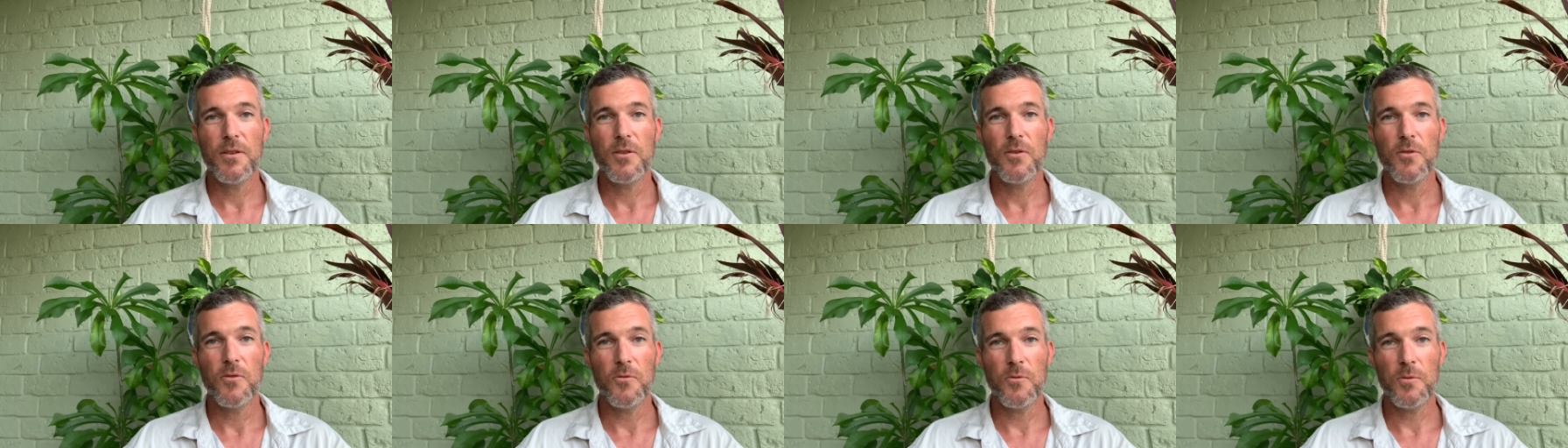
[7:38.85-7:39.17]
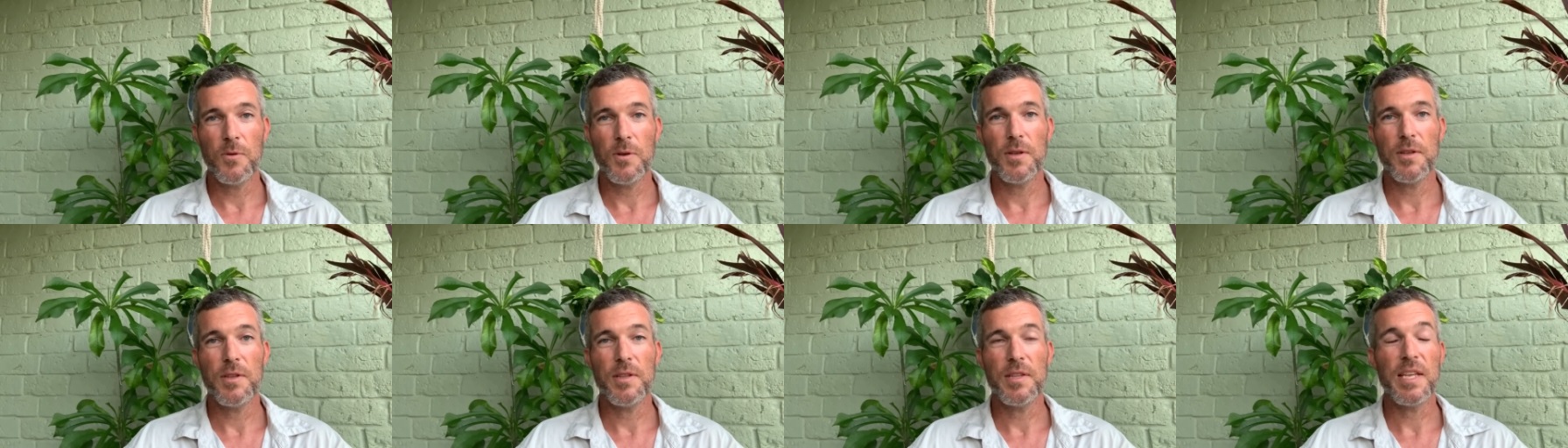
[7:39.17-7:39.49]

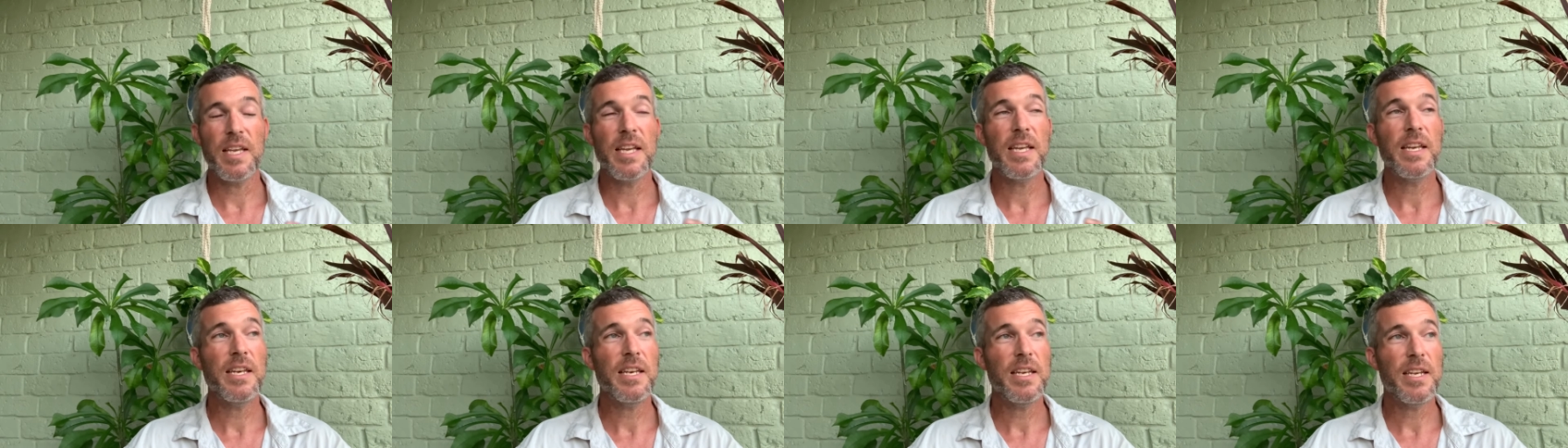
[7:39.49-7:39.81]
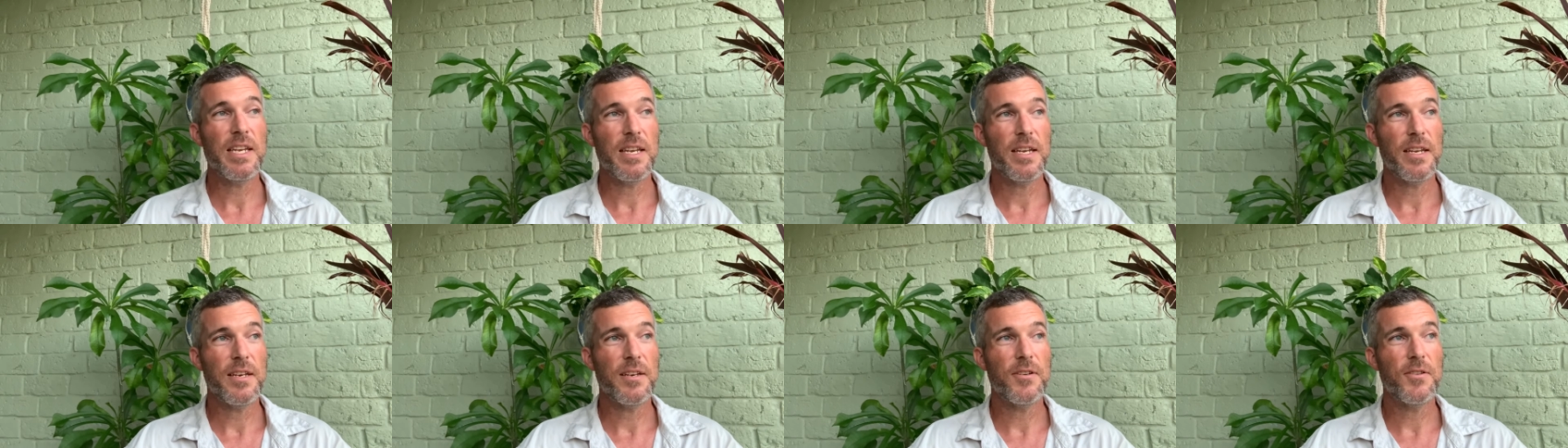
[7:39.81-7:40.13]
what they
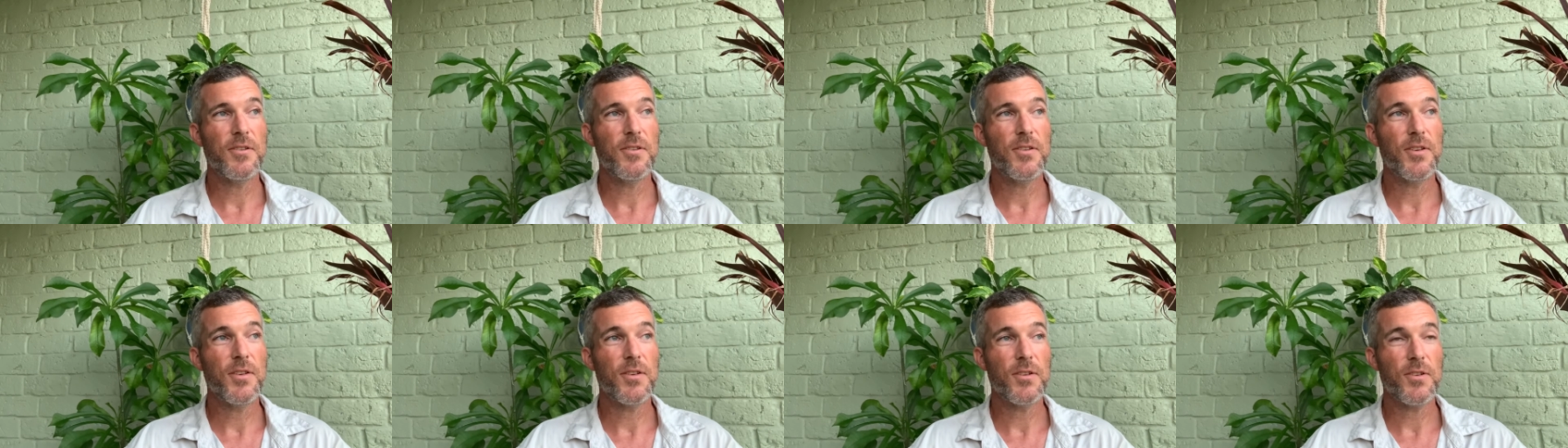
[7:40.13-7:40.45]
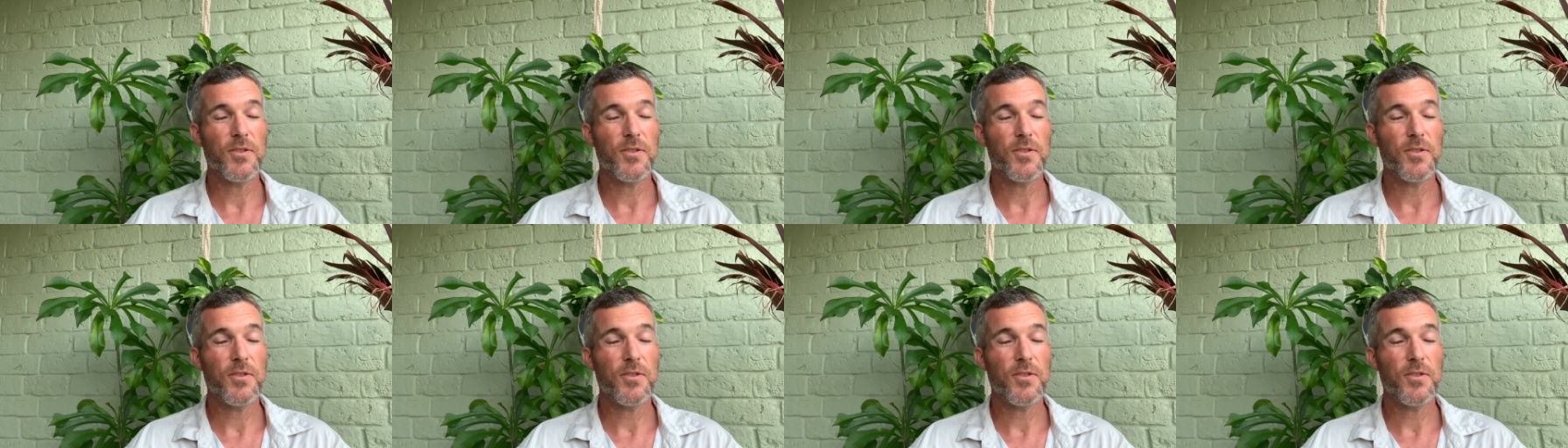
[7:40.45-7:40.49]
need to